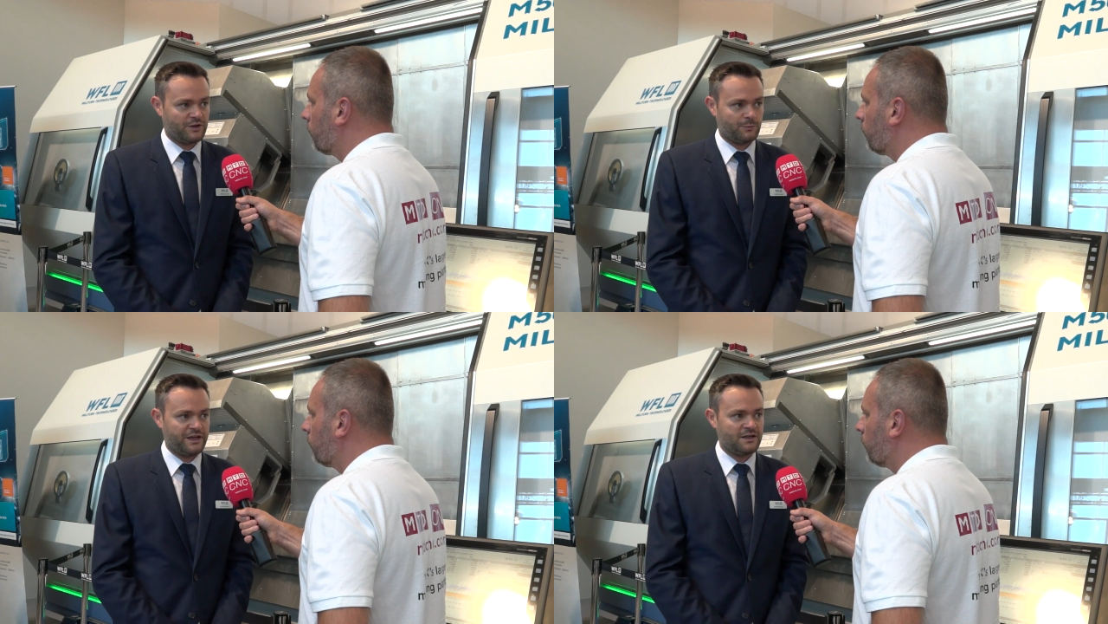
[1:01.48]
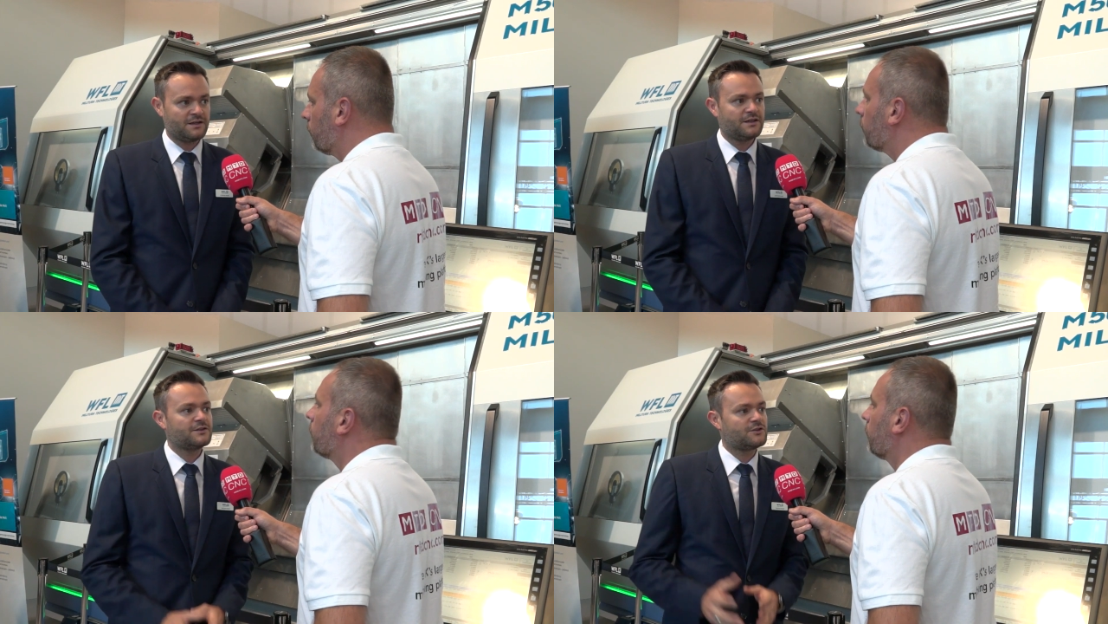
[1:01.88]
Speaker 1: between
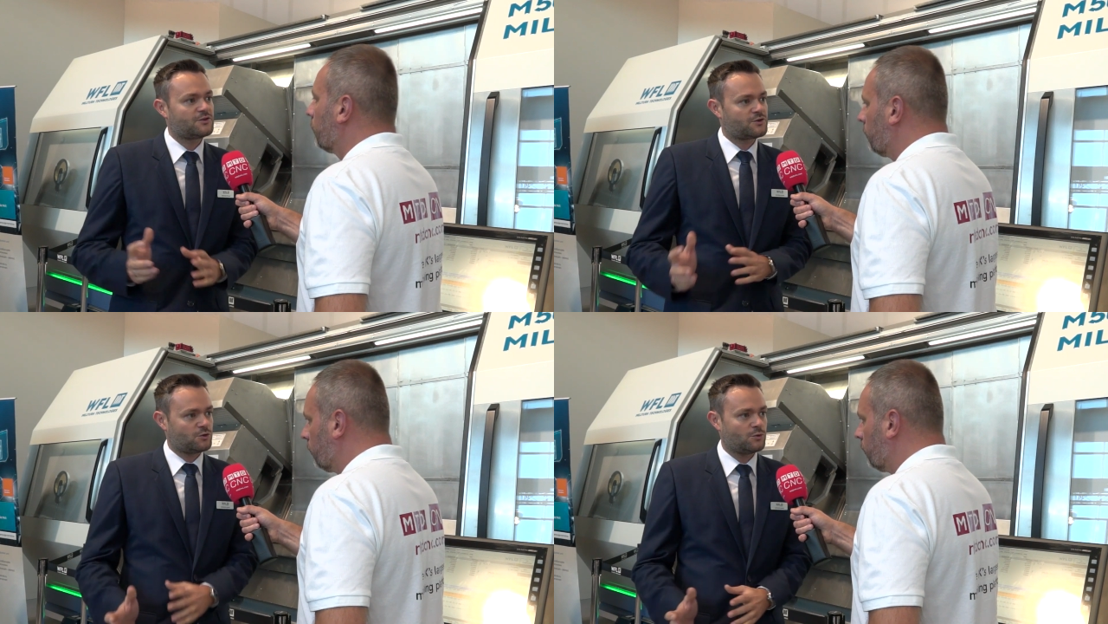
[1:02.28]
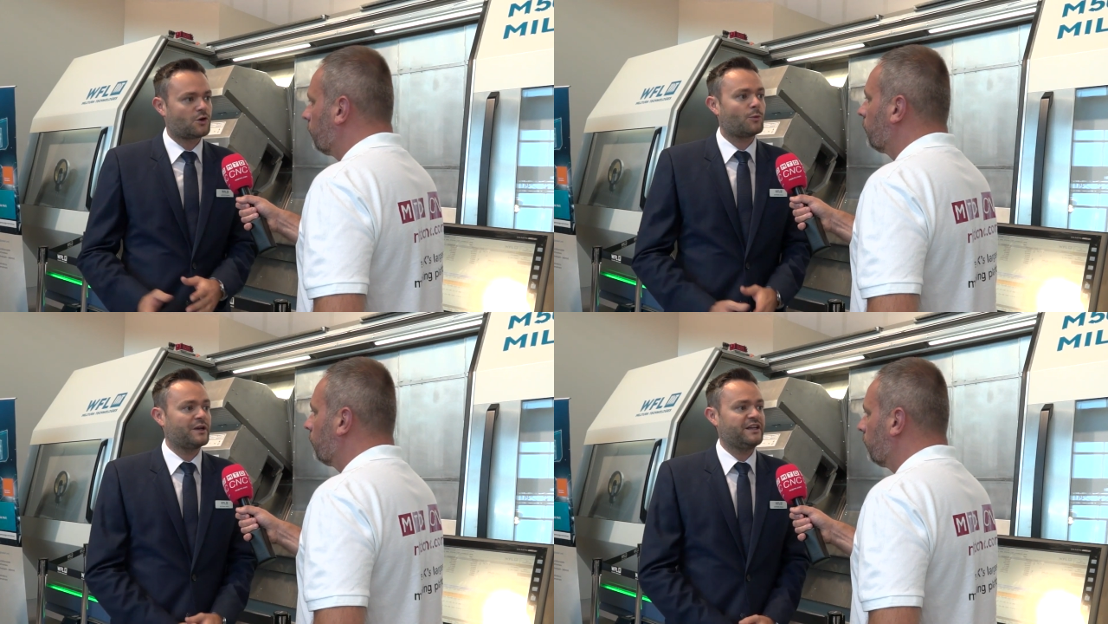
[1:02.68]
to
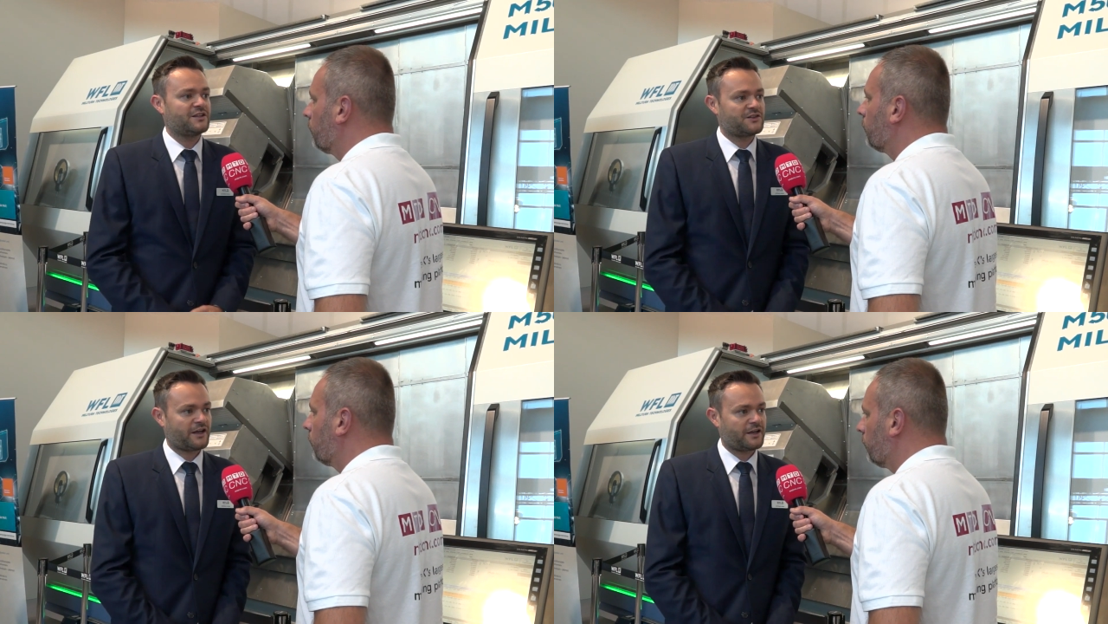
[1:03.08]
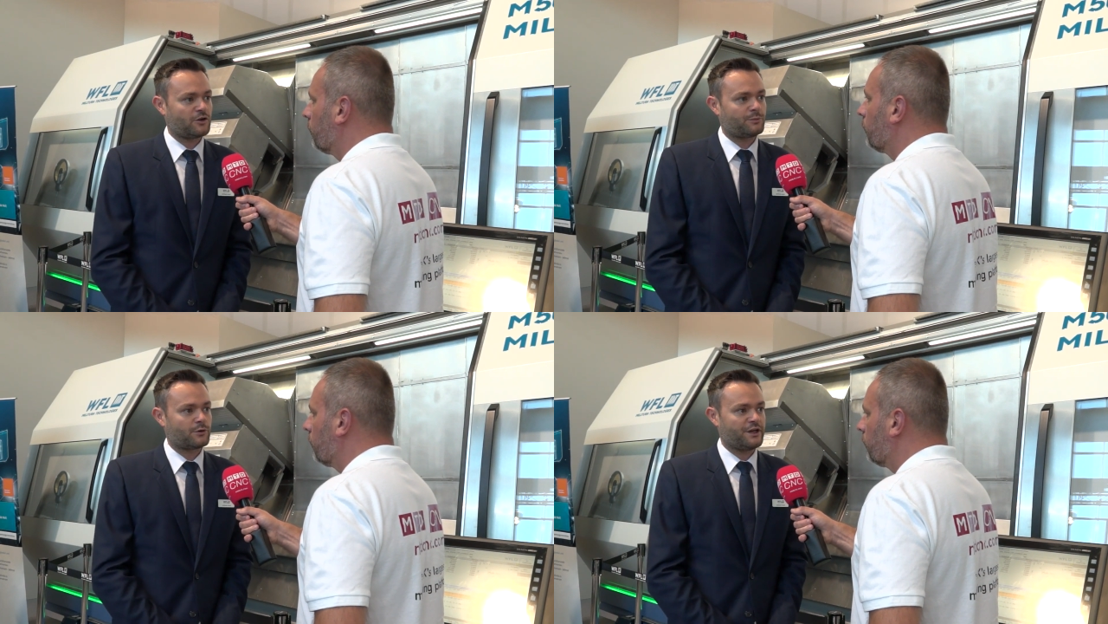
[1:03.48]
complete the
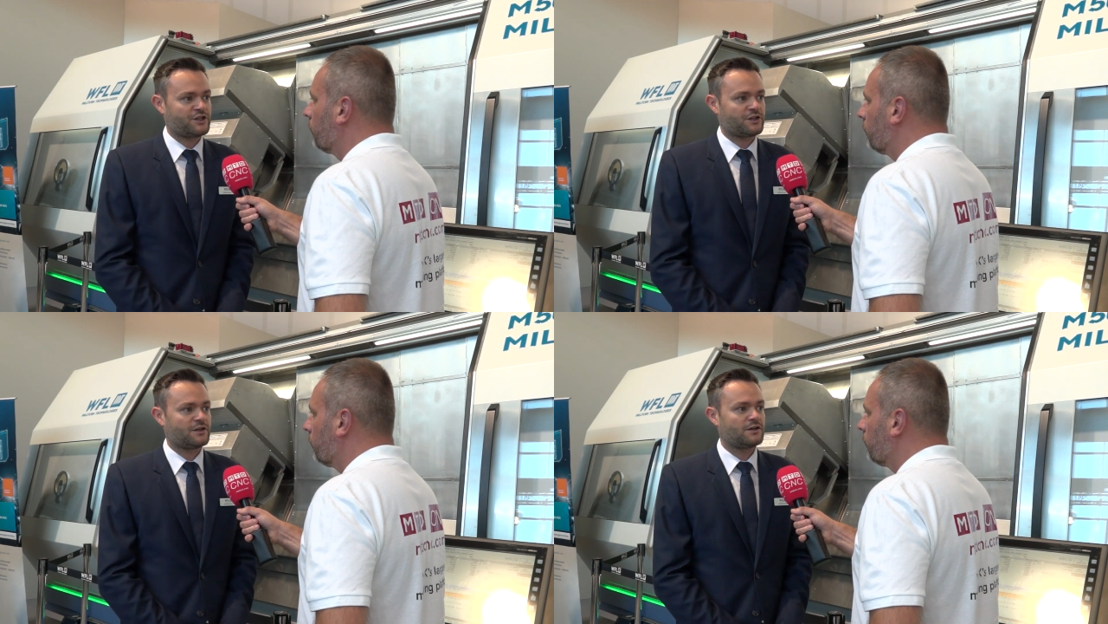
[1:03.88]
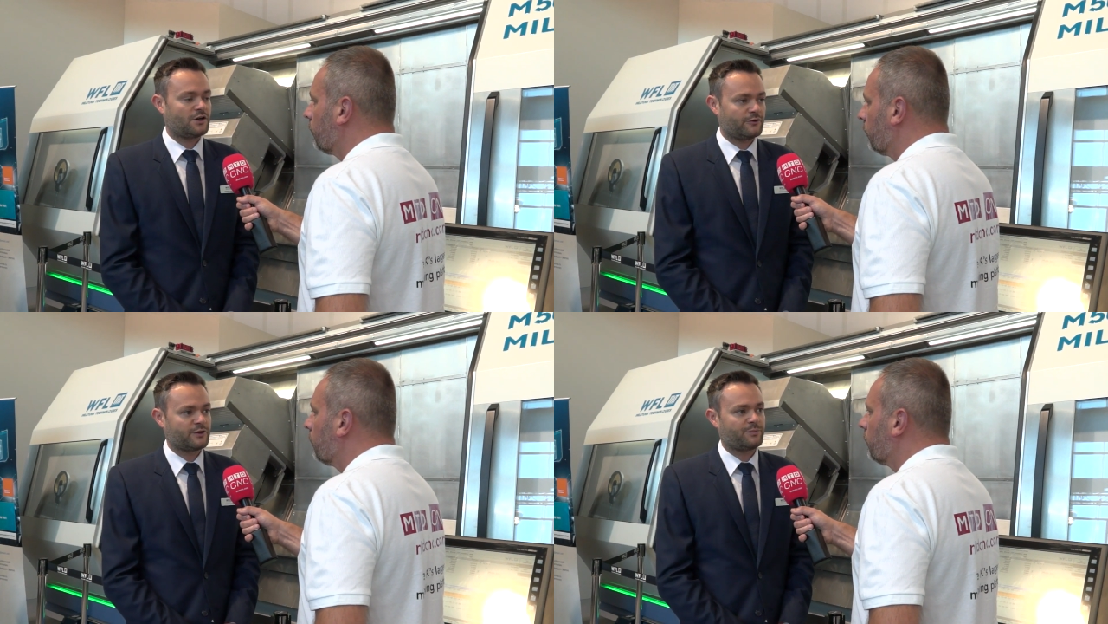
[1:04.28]
second operation
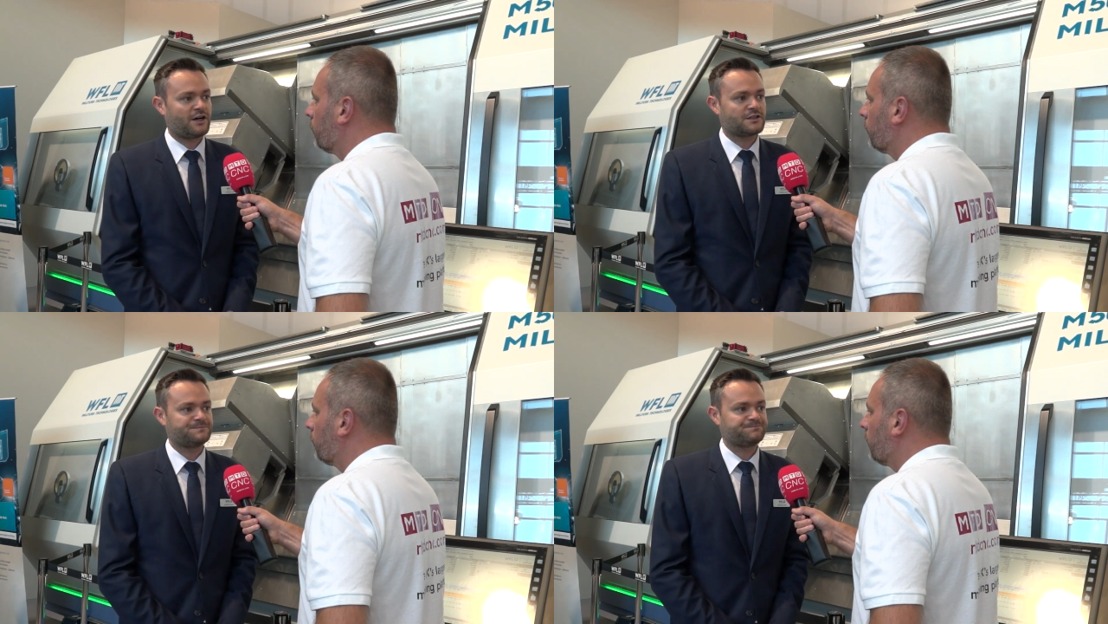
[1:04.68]
of the part.